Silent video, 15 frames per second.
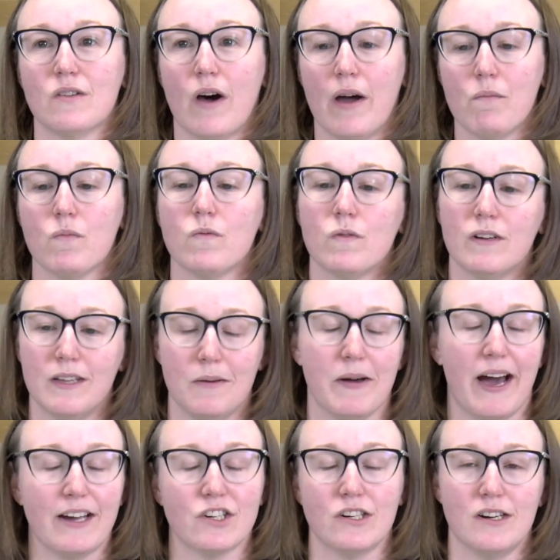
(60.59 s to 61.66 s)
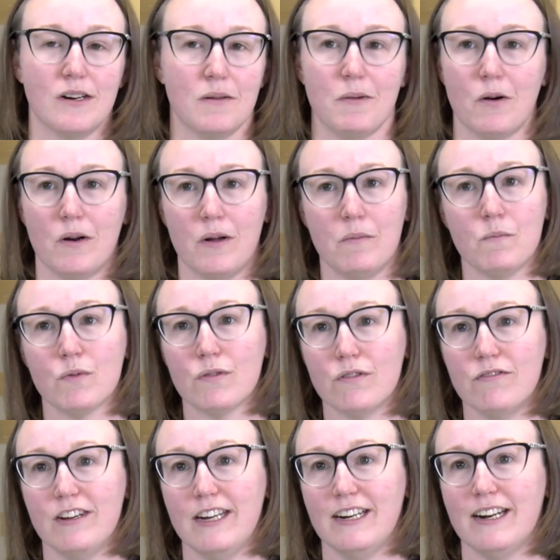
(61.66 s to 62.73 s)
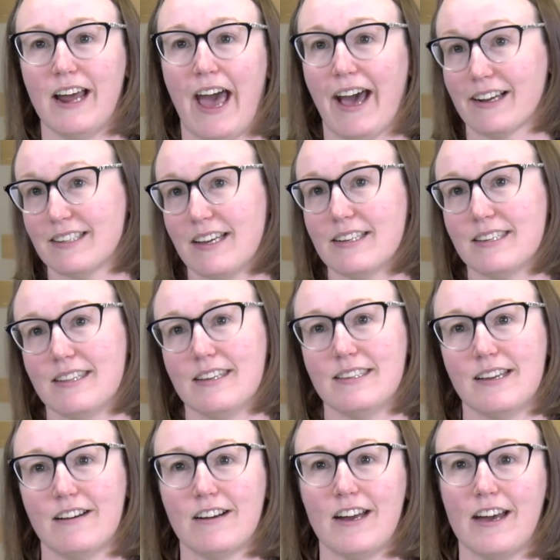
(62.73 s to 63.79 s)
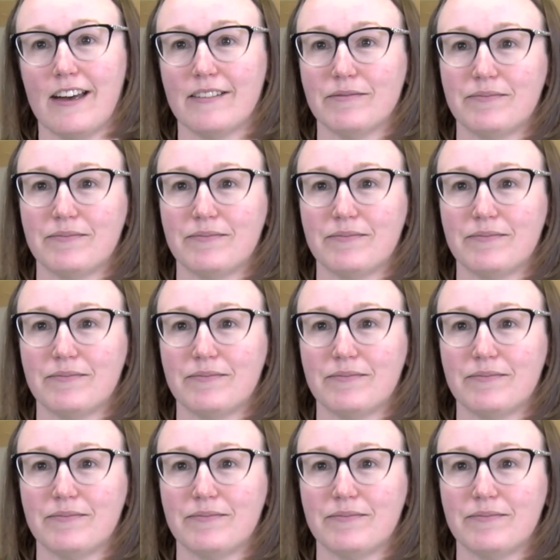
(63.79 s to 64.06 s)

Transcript: I'm really passionate about improving access in this area.